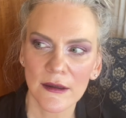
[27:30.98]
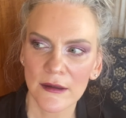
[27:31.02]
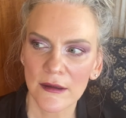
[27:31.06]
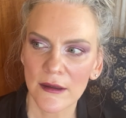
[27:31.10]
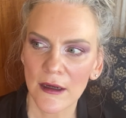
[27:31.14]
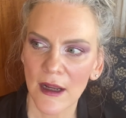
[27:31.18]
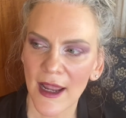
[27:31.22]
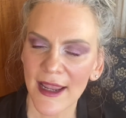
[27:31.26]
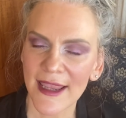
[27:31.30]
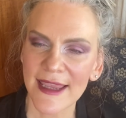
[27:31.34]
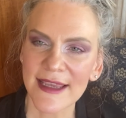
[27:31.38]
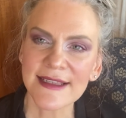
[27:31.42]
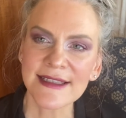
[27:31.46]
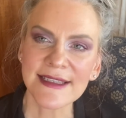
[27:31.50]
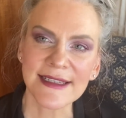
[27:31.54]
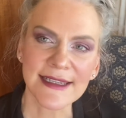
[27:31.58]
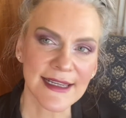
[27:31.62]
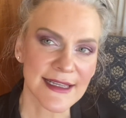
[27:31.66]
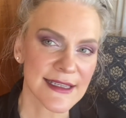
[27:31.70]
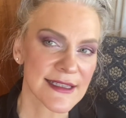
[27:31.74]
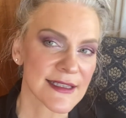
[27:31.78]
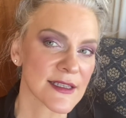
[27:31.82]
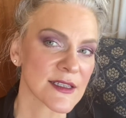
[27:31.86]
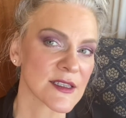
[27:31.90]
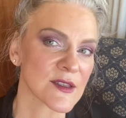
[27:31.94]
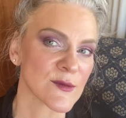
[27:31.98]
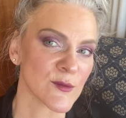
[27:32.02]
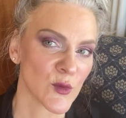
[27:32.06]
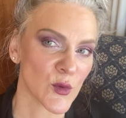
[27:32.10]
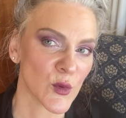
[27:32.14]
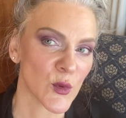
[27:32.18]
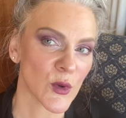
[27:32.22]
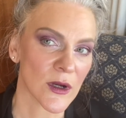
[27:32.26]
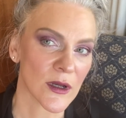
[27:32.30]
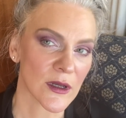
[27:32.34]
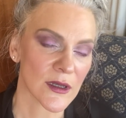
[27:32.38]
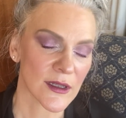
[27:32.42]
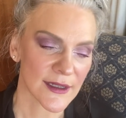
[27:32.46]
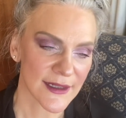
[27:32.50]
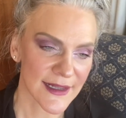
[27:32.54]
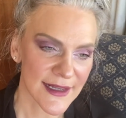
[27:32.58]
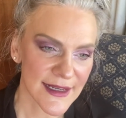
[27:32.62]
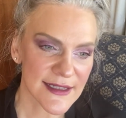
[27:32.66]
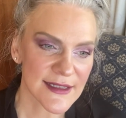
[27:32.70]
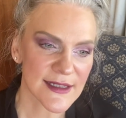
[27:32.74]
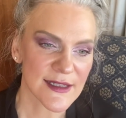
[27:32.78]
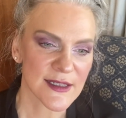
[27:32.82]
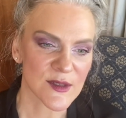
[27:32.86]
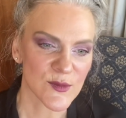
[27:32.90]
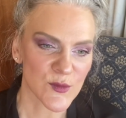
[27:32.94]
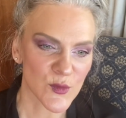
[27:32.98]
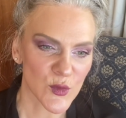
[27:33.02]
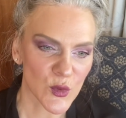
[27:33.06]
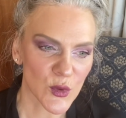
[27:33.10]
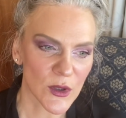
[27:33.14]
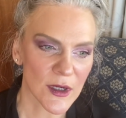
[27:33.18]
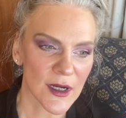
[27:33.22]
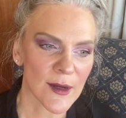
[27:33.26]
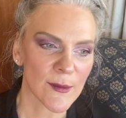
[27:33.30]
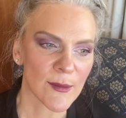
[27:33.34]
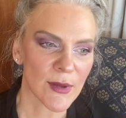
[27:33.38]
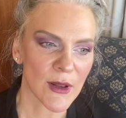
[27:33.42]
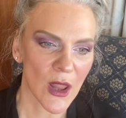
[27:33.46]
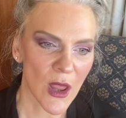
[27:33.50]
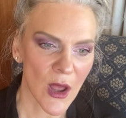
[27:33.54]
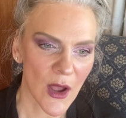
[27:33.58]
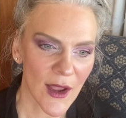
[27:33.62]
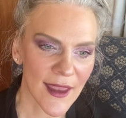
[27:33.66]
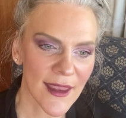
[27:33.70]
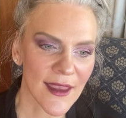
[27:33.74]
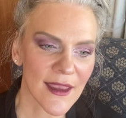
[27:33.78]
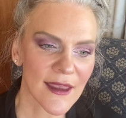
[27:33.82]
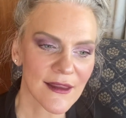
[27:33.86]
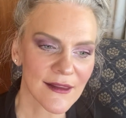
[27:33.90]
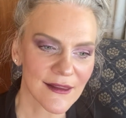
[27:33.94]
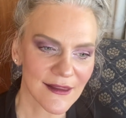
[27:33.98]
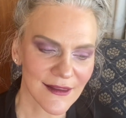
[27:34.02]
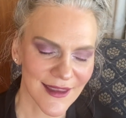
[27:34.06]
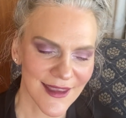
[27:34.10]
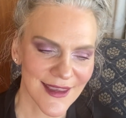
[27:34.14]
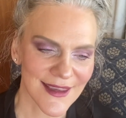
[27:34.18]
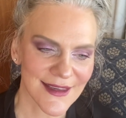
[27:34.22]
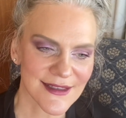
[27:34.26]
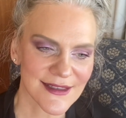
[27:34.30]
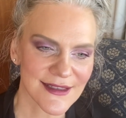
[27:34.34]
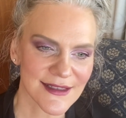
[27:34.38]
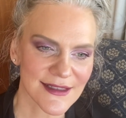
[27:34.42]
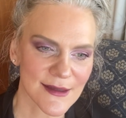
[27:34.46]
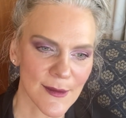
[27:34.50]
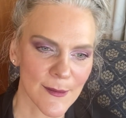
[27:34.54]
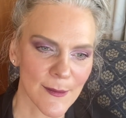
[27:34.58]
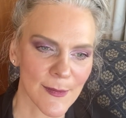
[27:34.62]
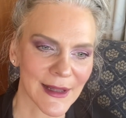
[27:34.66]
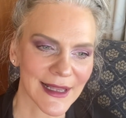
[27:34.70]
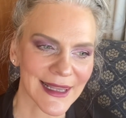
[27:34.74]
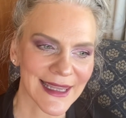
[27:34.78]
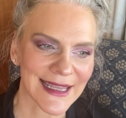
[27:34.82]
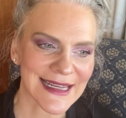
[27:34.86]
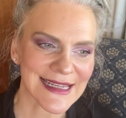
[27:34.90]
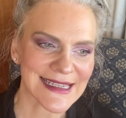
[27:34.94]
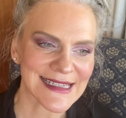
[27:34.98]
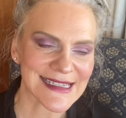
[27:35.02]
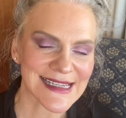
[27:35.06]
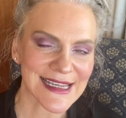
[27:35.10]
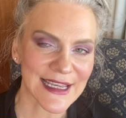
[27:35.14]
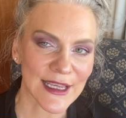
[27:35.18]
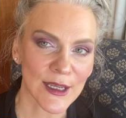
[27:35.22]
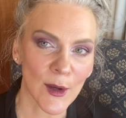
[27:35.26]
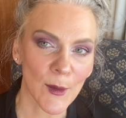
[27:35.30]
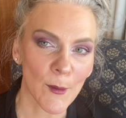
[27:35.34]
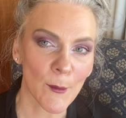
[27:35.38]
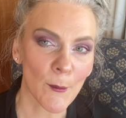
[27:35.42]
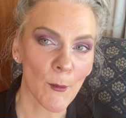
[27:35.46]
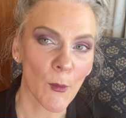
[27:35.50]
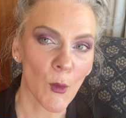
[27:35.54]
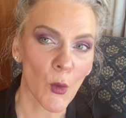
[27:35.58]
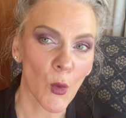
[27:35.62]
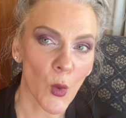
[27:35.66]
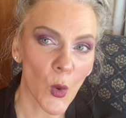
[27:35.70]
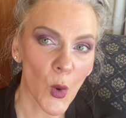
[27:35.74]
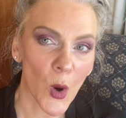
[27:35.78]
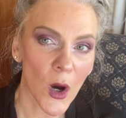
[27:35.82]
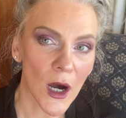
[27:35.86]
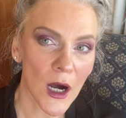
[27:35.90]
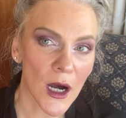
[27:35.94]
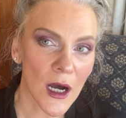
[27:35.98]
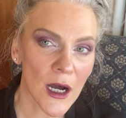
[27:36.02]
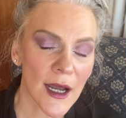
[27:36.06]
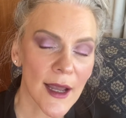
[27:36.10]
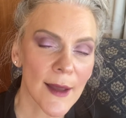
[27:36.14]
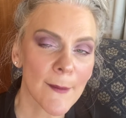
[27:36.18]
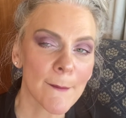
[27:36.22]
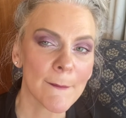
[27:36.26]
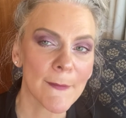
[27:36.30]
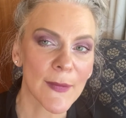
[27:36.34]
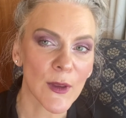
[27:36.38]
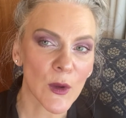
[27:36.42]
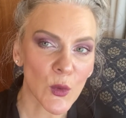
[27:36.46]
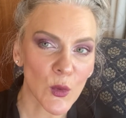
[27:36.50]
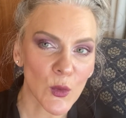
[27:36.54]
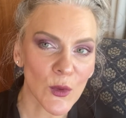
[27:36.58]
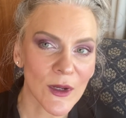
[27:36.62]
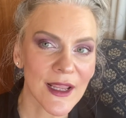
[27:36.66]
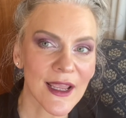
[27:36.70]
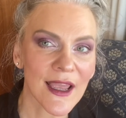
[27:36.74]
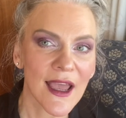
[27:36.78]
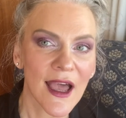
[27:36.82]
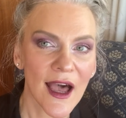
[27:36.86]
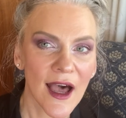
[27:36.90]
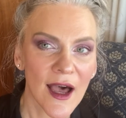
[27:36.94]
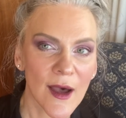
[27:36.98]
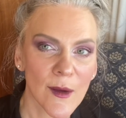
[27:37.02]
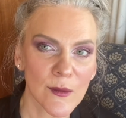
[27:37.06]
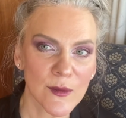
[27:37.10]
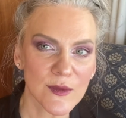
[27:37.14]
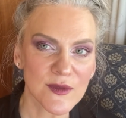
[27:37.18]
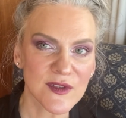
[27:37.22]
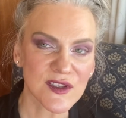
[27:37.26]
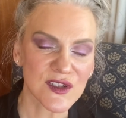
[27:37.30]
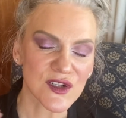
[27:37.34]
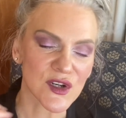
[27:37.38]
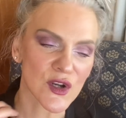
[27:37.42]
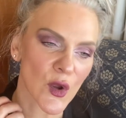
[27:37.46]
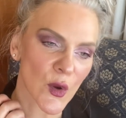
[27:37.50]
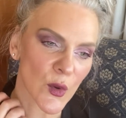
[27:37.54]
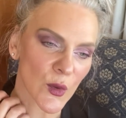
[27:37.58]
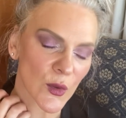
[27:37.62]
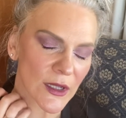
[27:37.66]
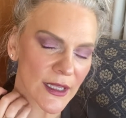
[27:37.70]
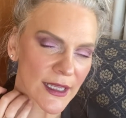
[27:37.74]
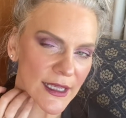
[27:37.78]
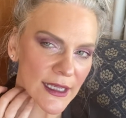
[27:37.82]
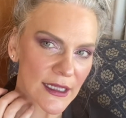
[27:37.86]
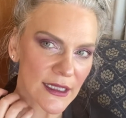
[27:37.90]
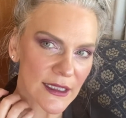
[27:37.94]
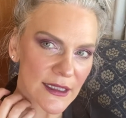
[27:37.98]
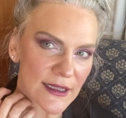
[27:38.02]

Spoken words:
I guess less is more. Less is more. Applying less, blending more, building up slowly.